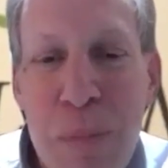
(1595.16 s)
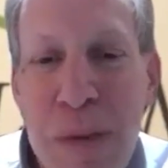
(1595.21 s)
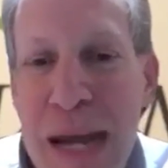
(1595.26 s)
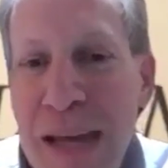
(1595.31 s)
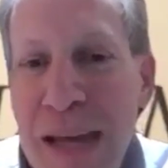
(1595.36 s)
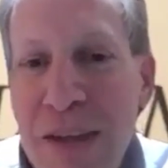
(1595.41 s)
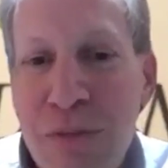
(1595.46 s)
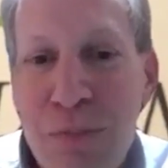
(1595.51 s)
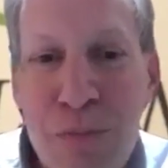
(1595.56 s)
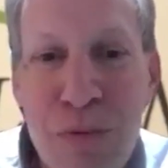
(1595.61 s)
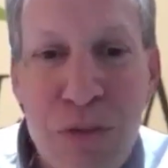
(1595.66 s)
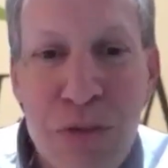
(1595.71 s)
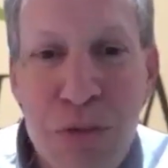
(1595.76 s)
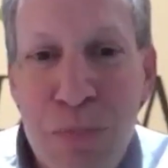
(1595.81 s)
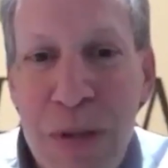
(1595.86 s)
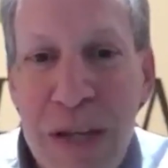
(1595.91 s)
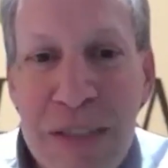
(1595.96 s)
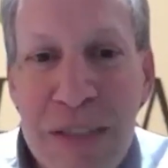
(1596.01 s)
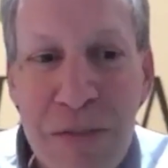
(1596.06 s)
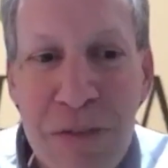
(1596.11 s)
as
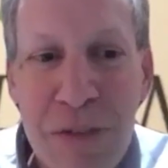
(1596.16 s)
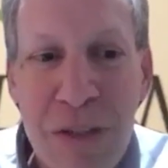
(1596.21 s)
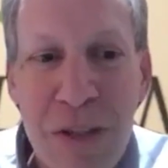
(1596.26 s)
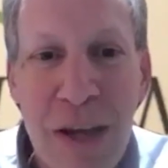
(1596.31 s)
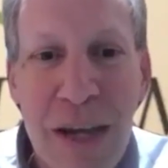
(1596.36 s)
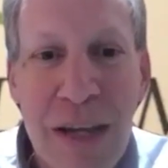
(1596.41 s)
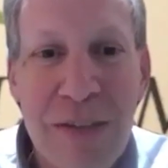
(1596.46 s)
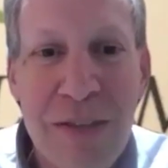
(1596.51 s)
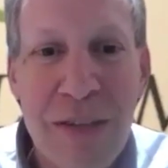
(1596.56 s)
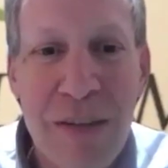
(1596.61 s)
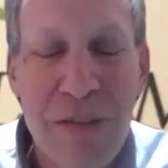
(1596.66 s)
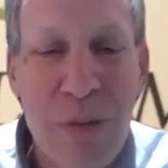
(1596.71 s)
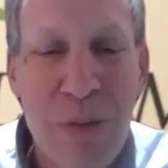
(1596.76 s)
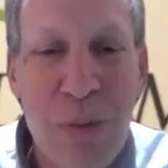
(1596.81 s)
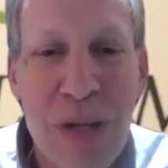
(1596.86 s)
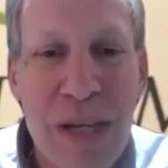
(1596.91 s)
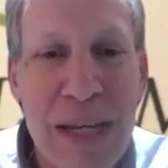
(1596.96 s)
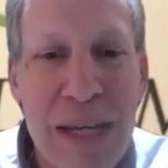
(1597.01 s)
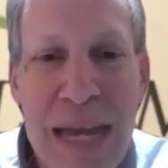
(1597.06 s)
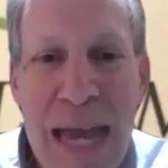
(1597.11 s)
prospective clients every
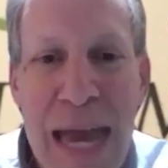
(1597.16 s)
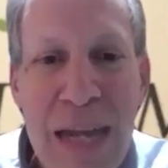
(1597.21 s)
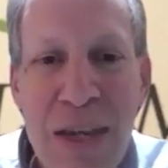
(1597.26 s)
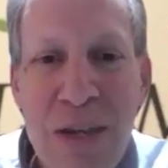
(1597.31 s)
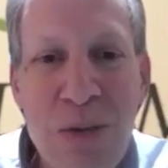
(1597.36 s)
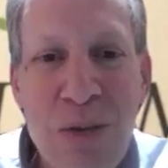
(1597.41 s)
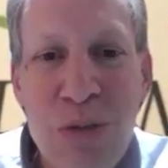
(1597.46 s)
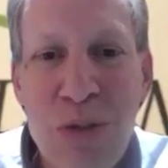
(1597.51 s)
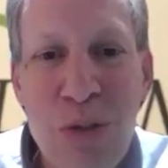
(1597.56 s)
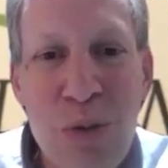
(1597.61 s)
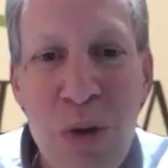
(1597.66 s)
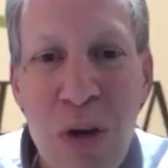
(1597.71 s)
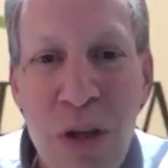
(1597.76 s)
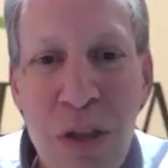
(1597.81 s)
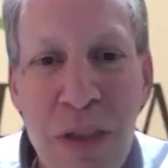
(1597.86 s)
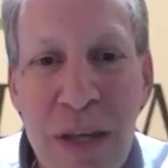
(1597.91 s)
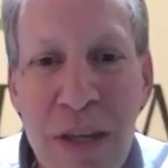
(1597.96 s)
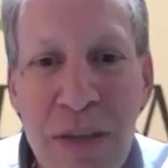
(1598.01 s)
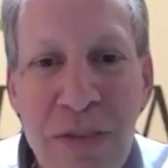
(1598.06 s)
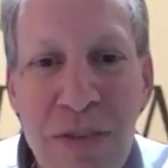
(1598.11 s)
week. How do you do all
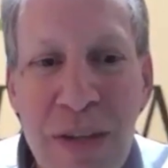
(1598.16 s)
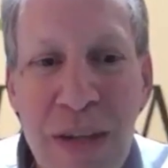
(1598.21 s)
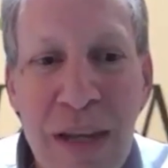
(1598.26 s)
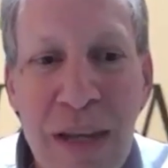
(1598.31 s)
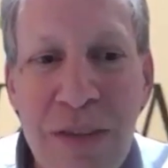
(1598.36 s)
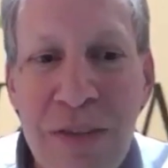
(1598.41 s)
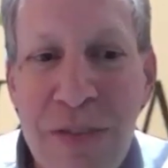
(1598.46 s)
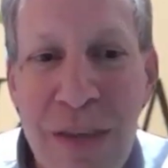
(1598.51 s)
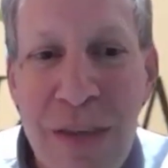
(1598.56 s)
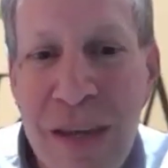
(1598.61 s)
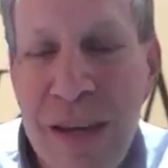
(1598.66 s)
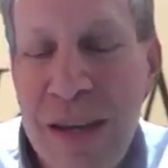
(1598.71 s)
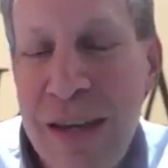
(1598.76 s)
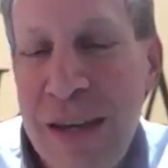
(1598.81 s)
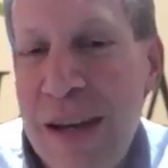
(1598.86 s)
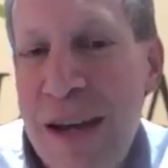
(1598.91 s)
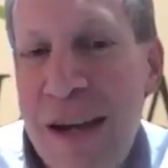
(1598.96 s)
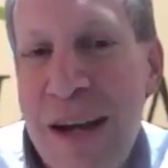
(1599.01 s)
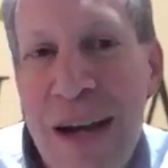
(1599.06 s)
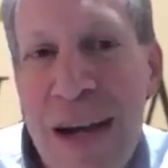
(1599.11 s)
this? And I
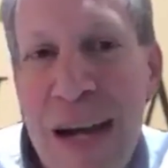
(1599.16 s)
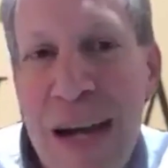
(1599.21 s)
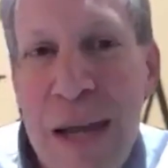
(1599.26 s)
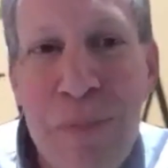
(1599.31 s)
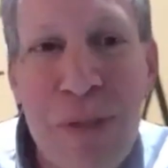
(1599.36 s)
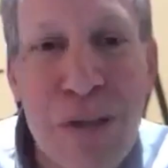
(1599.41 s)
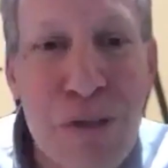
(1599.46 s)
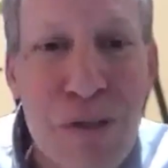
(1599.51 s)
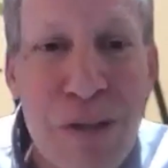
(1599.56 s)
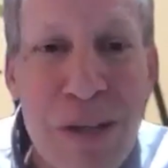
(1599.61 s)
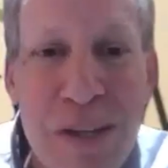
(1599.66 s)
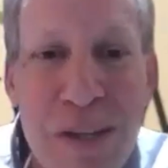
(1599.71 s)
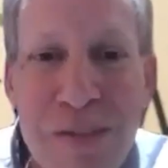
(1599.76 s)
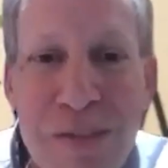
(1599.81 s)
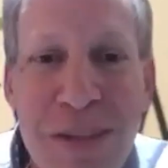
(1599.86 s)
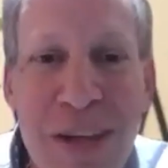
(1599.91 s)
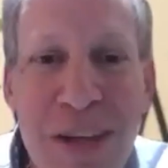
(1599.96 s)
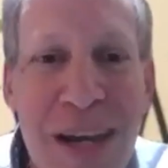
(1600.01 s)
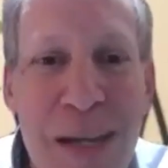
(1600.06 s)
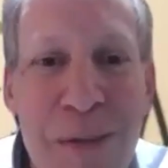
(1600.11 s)
say, I'm the
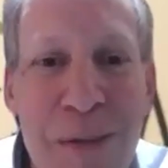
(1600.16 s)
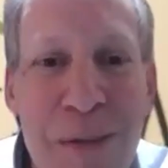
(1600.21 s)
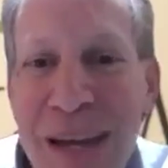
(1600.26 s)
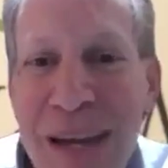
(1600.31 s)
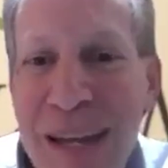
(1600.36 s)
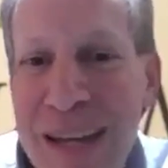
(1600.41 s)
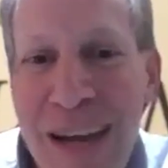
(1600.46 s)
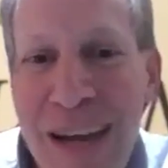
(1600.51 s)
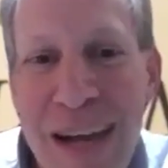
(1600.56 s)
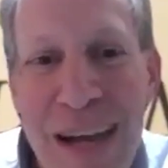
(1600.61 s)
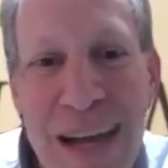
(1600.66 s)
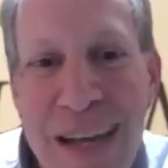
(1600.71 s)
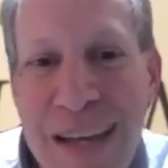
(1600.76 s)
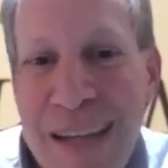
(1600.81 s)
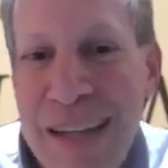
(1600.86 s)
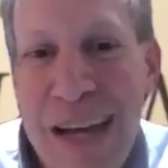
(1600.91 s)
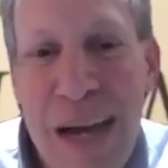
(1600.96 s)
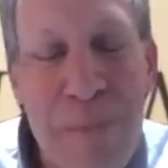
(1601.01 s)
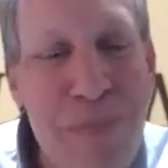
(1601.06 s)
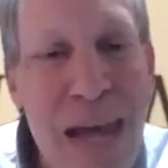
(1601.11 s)
creative time.
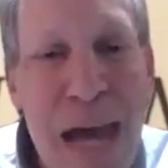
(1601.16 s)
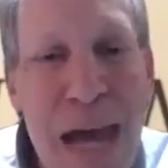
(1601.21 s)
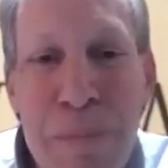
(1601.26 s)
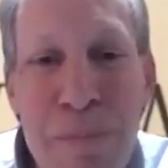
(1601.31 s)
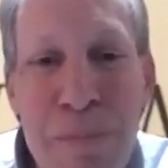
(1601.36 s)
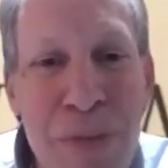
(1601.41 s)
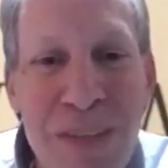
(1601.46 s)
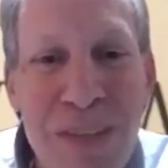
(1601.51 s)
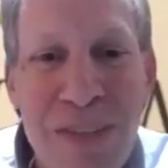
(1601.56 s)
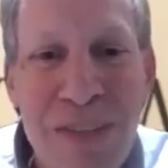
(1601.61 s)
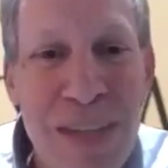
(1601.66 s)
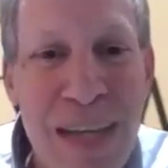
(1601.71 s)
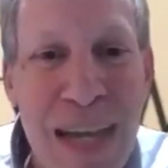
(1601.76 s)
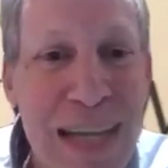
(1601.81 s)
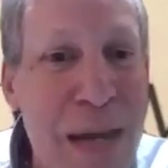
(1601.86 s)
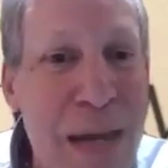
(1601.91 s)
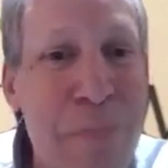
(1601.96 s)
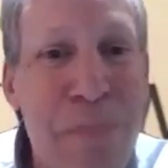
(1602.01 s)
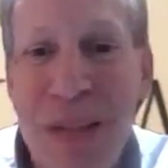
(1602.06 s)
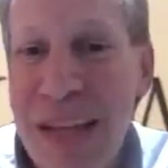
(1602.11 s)
I'm not busy. I
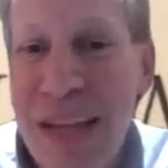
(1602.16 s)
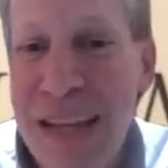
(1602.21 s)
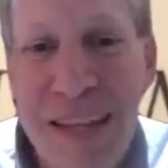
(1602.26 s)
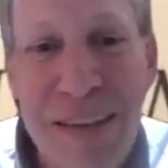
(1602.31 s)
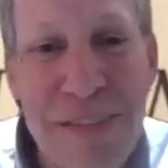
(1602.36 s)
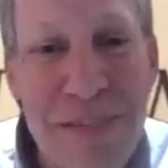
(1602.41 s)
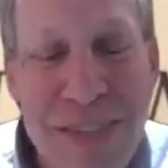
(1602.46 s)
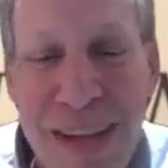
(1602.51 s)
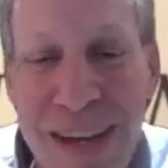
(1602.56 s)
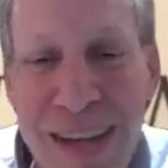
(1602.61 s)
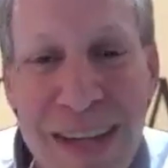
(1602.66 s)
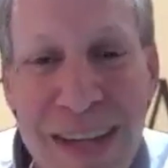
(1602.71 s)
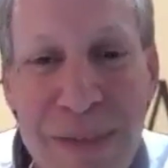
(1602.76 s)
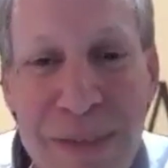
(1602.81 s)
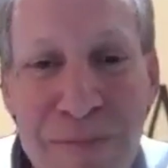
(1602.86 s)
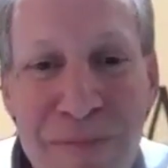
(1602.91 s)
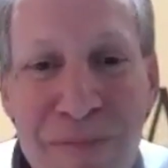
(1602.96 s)
got plenty of time.